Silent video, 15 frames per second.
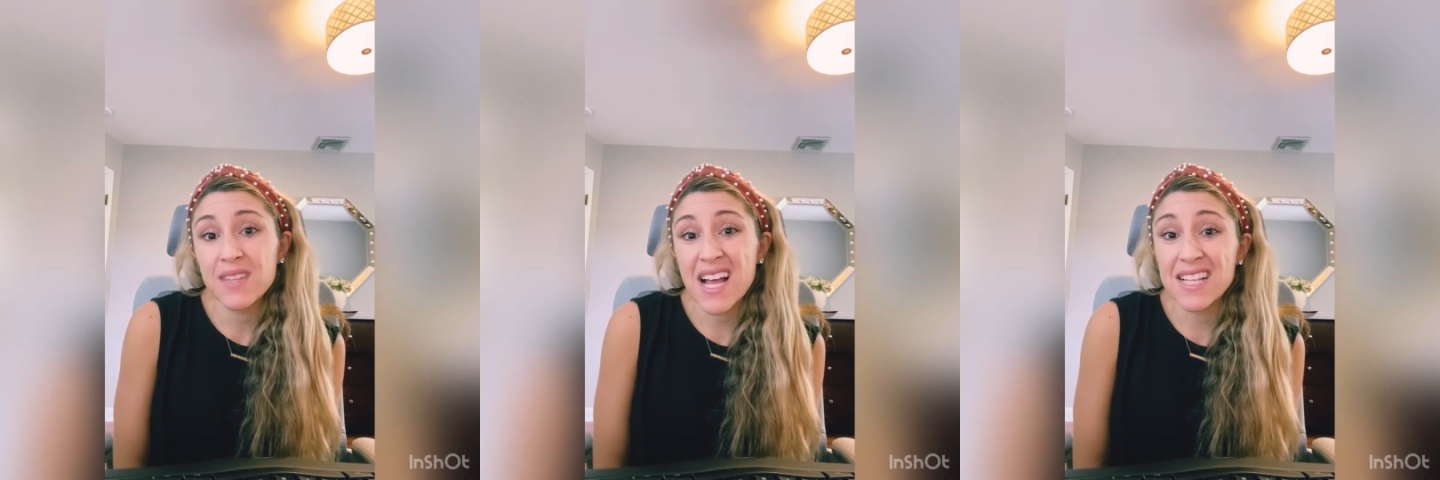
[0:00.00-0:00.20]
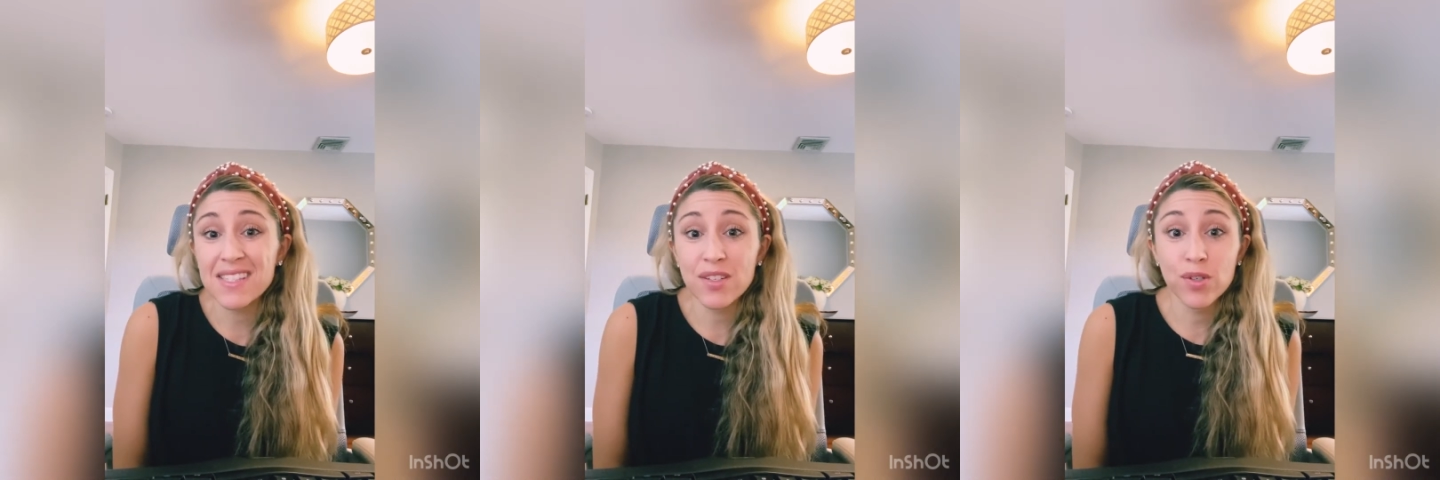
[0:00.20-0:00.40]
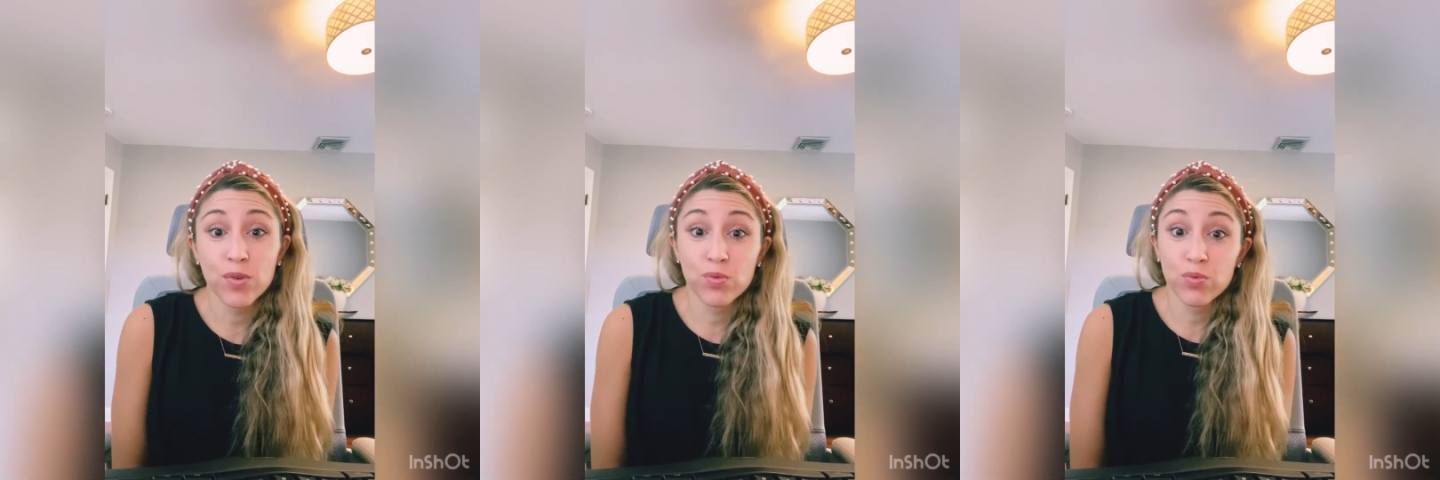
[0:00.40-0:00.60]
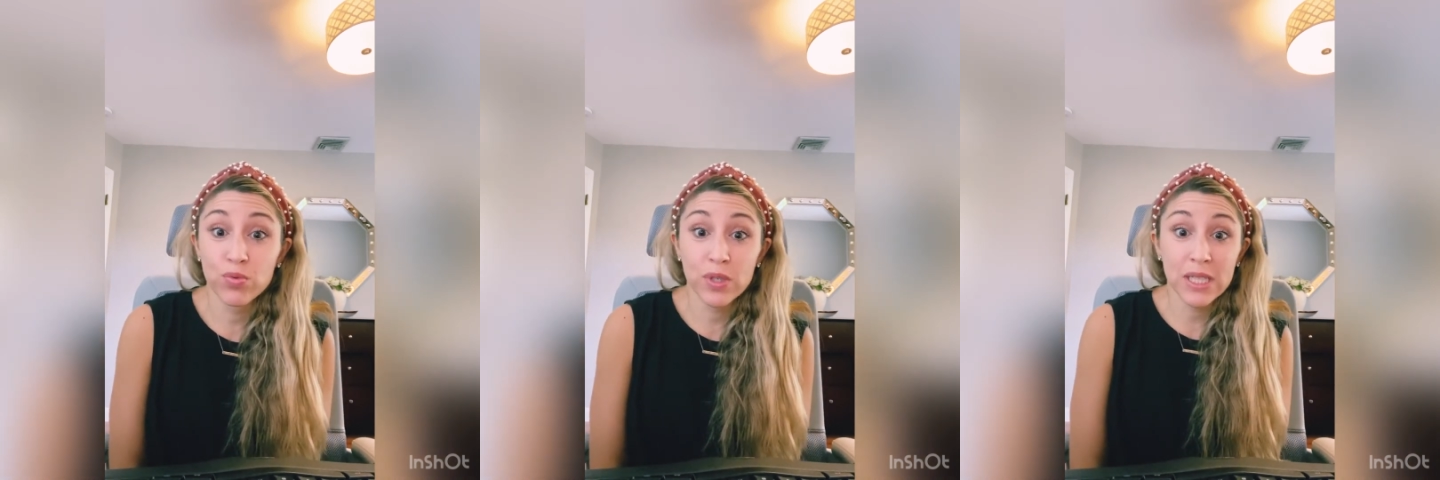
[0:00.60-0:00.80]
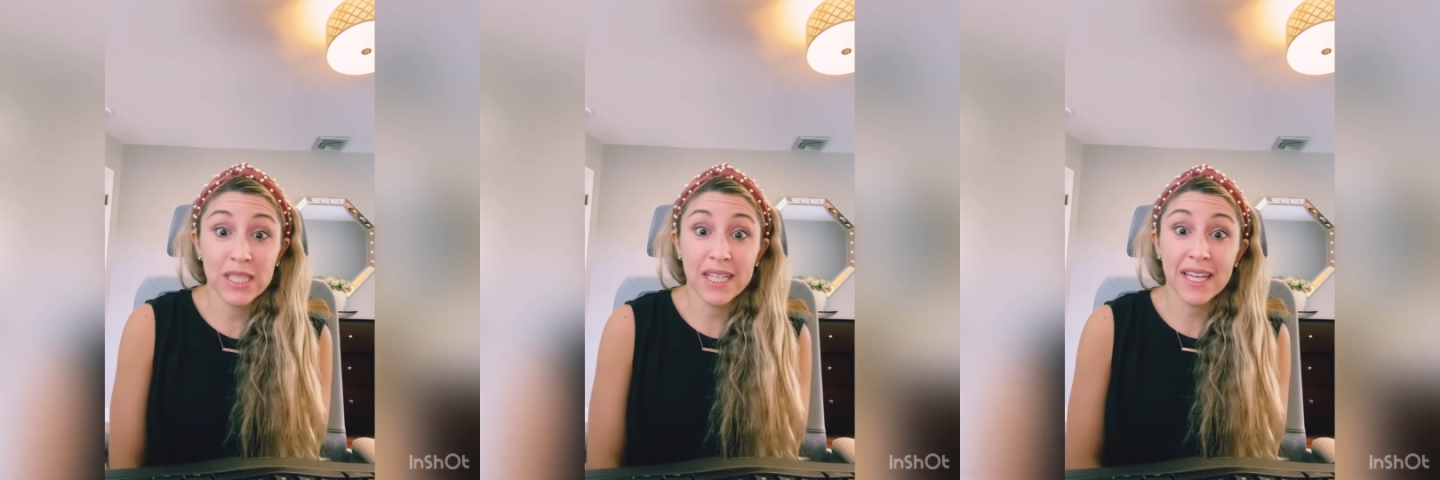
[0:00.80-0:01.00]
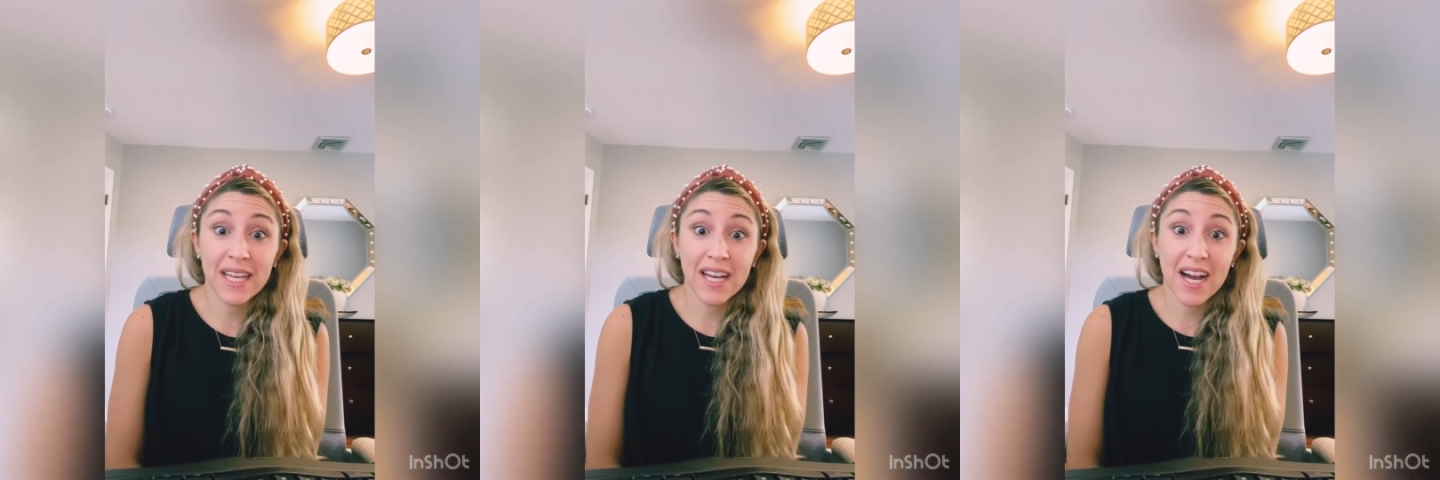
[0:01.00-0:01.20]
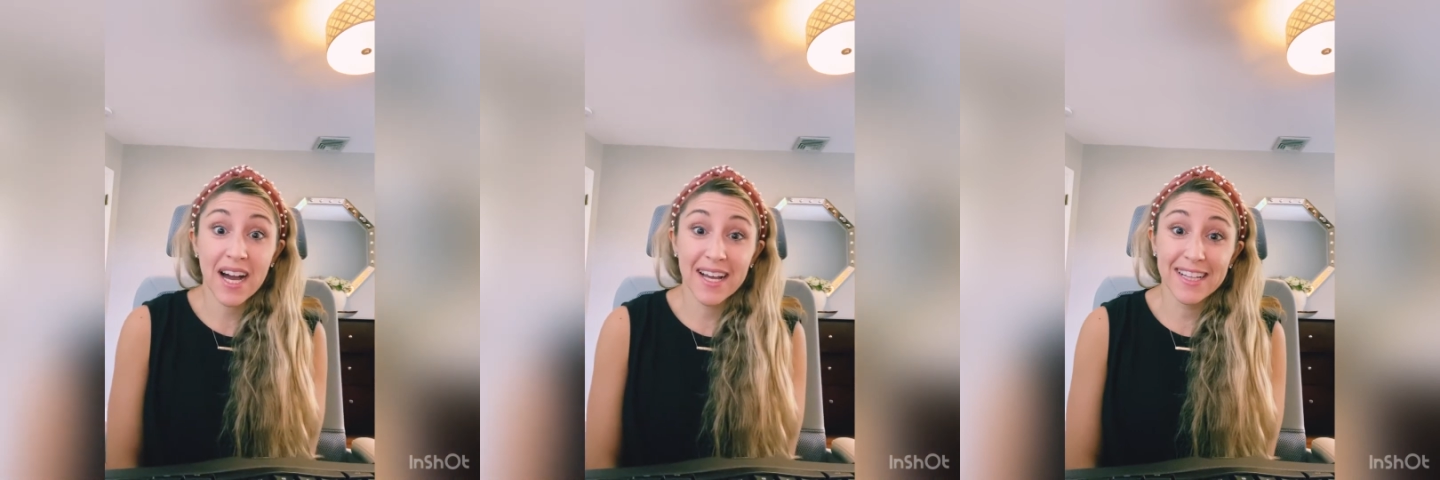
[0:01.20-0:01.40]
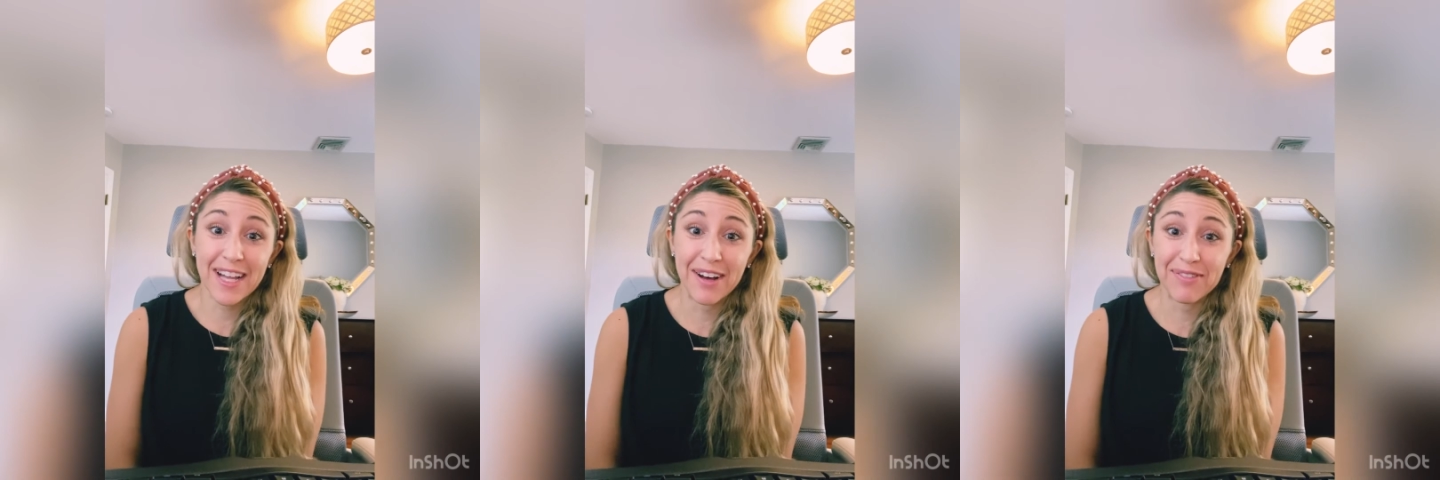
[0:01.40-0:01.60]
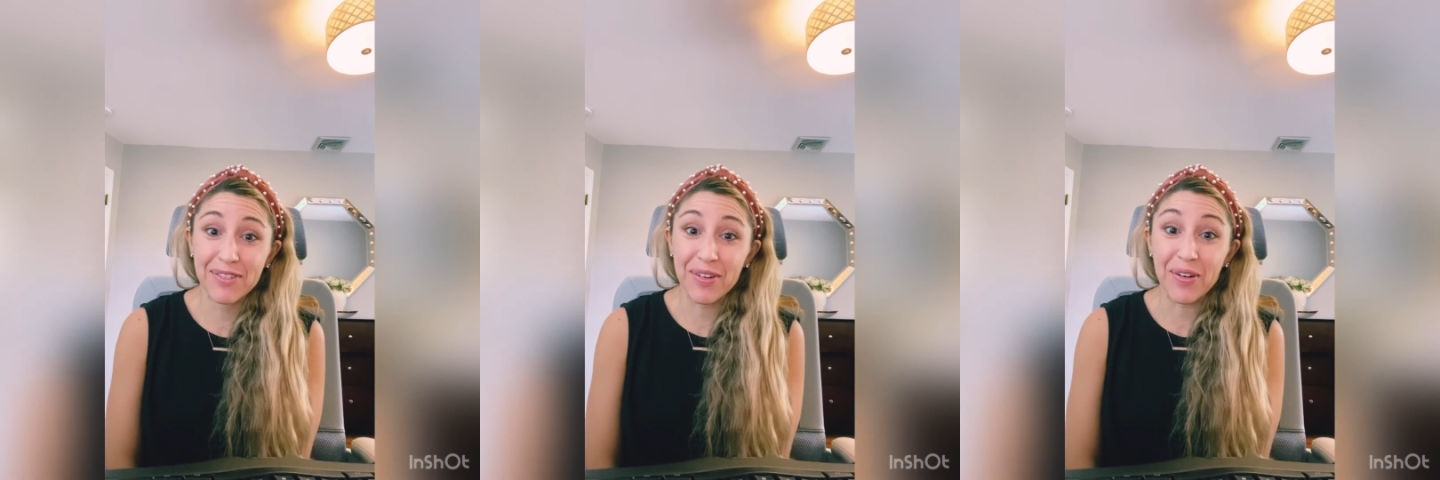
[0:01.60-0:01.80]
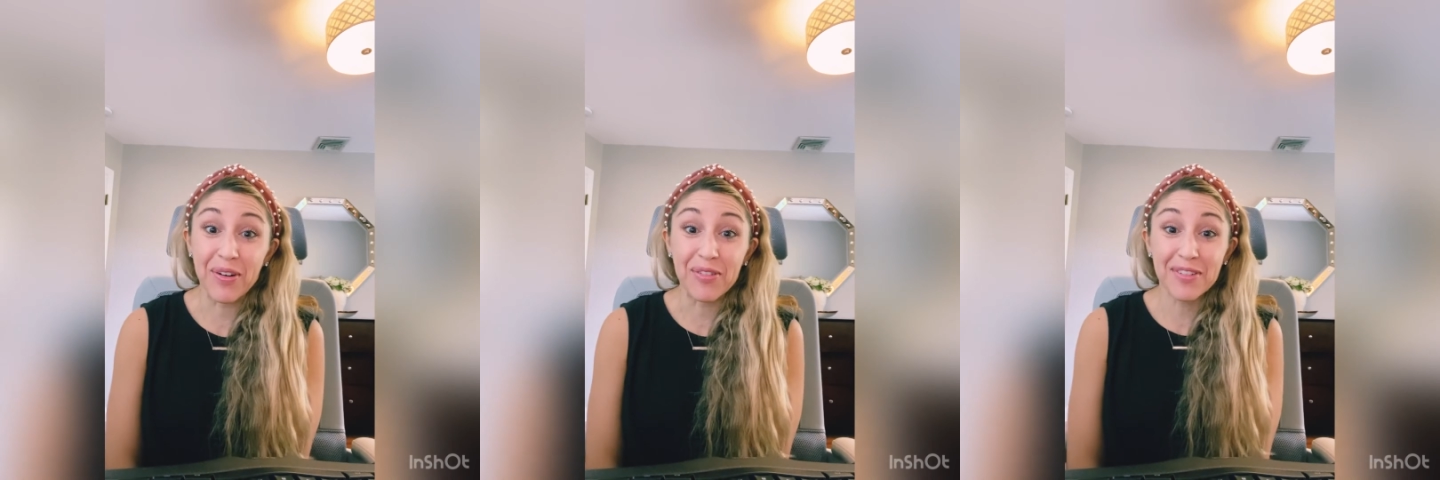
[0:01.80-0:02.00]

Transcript: that's a really high level